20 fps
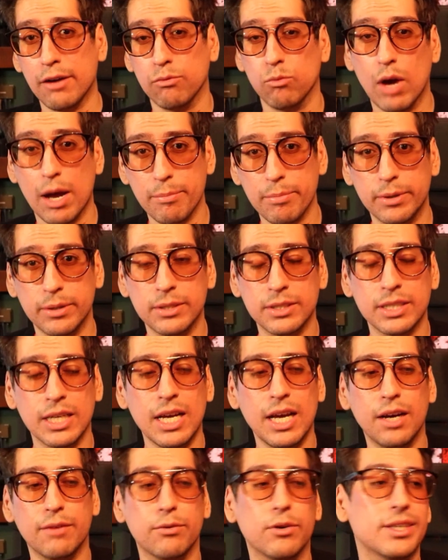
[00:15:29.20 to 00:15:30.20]
of weapons.
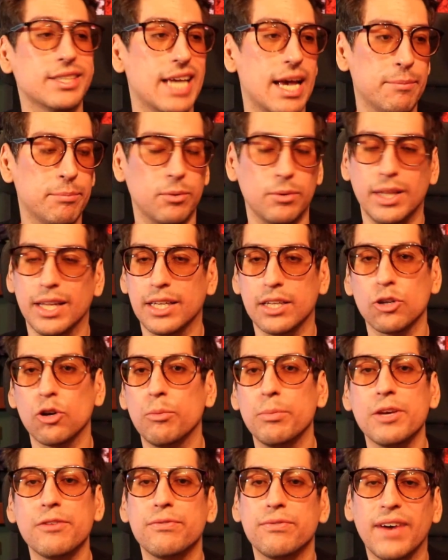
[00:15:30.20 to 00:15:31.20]
For example, like you'll
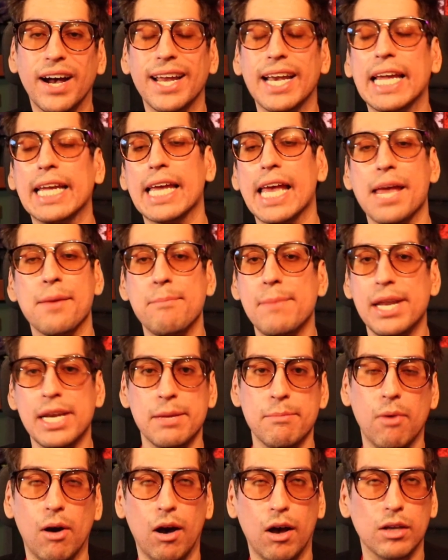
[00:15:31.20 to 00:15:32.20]
be fighting a mini
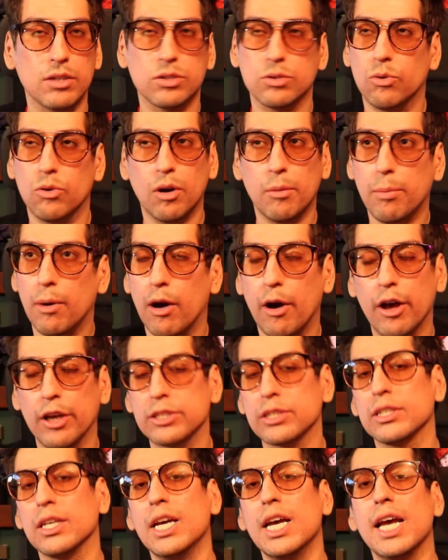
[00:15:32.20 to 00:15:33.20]
boss or a
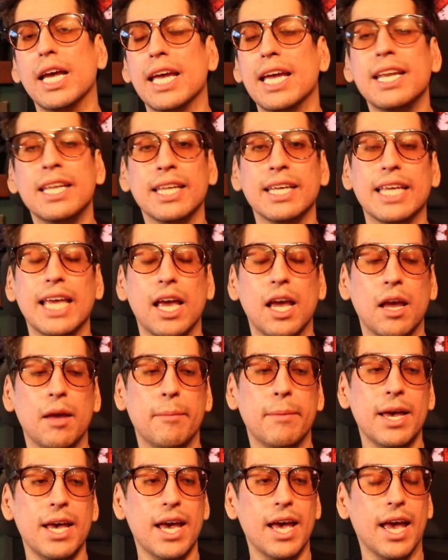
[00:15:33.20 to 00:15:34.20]
boss in the
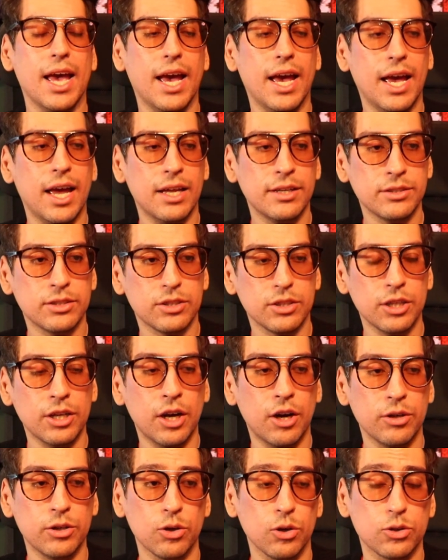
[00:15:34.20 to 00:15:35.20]
game, and
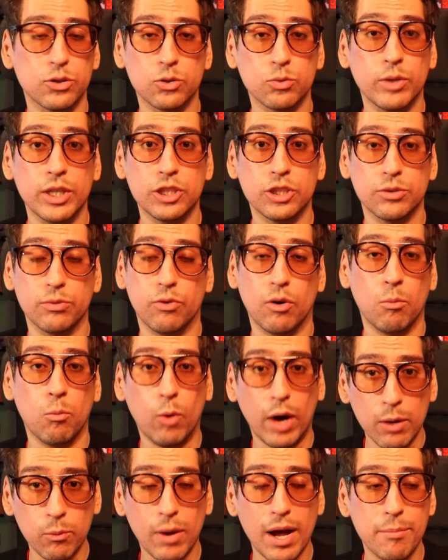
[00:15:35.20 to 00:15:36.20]
you'll switch from
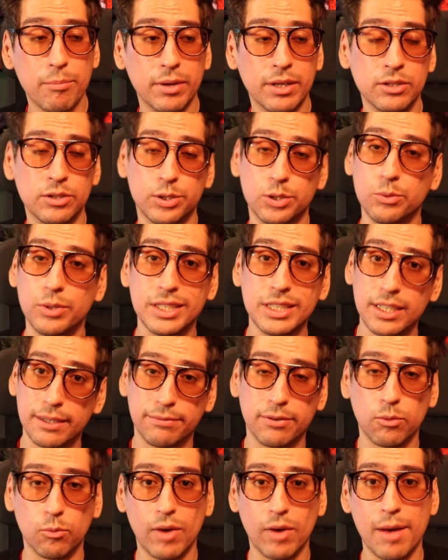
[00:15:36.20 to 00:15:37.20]
one weapon to a
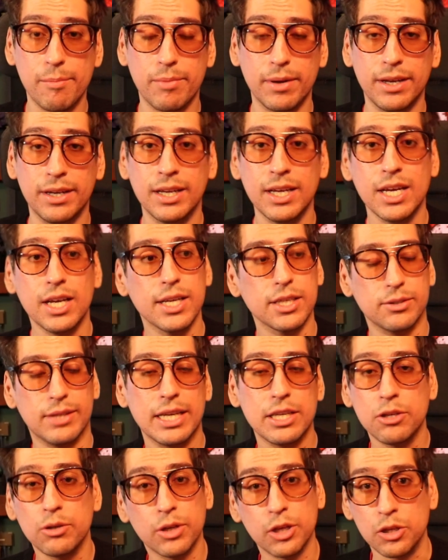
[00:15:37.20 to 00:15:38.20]
different weapon so that
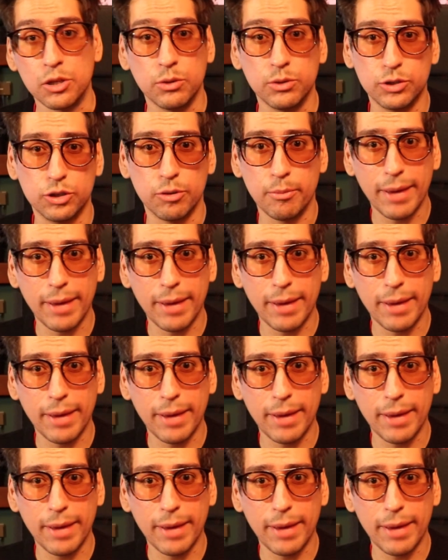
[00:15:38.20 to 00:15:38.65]
you can use your